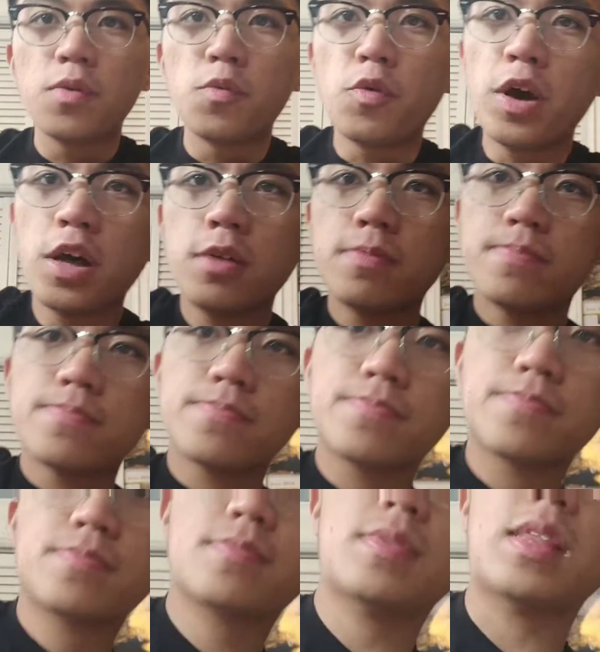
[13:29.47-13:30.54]
Well,
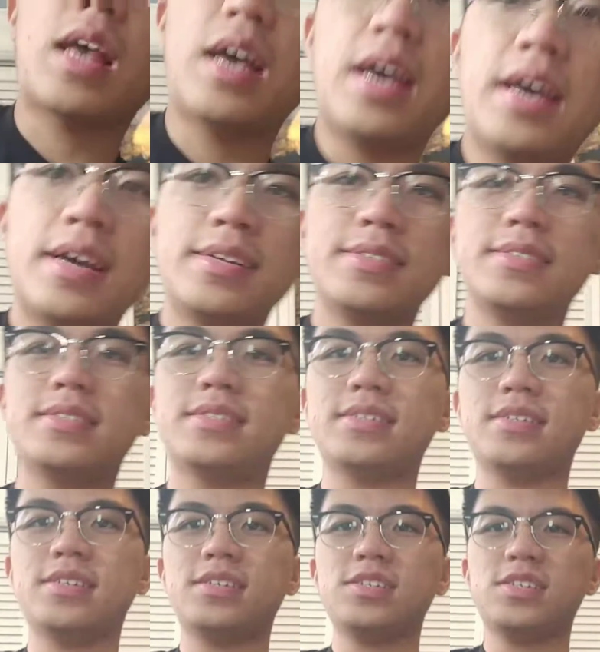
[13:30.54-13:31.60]
and
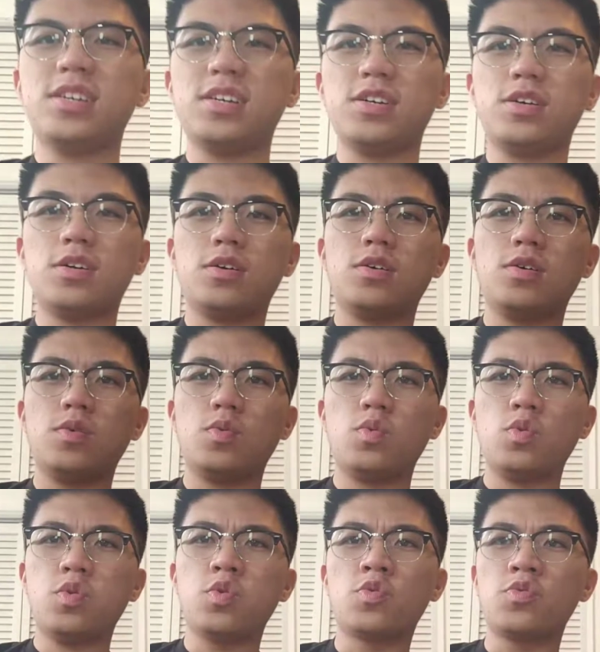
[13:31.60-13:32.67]

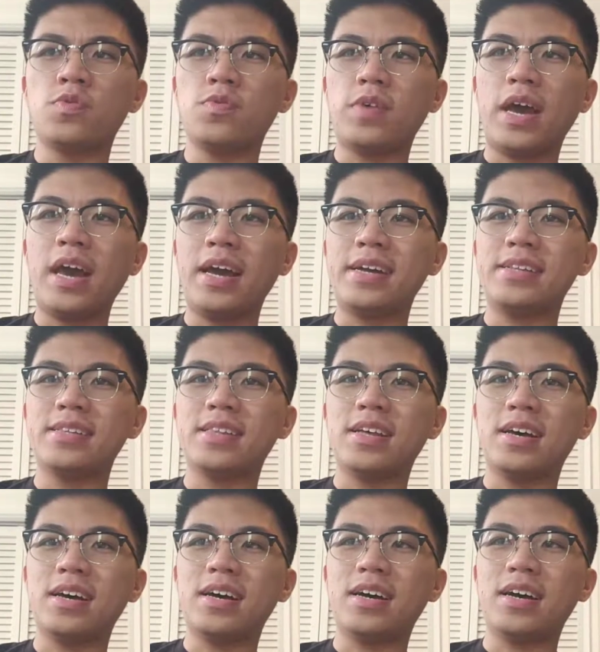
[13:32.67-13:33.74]

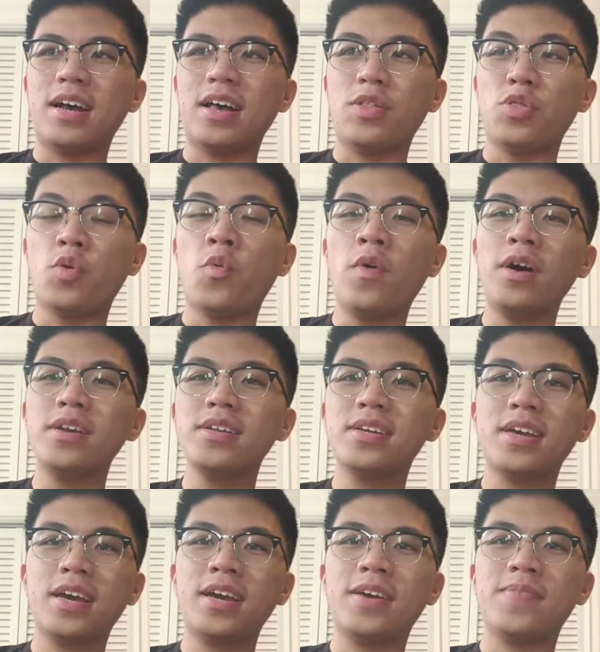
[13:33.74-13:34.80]
the one
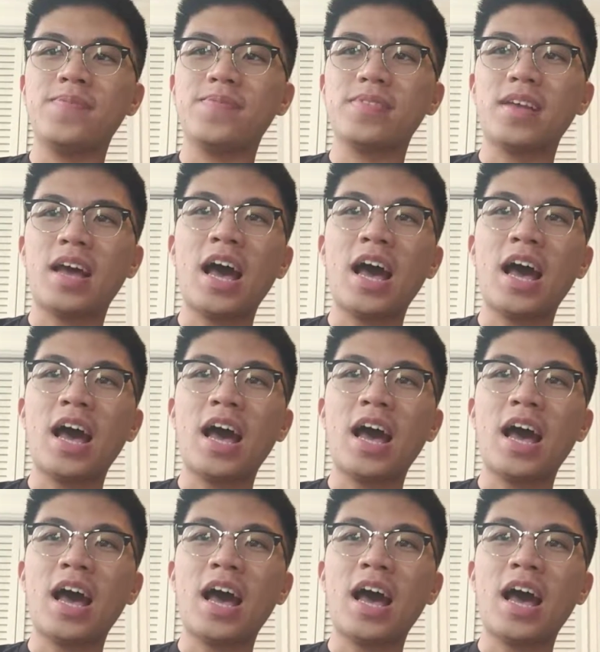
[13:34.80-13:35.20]
game,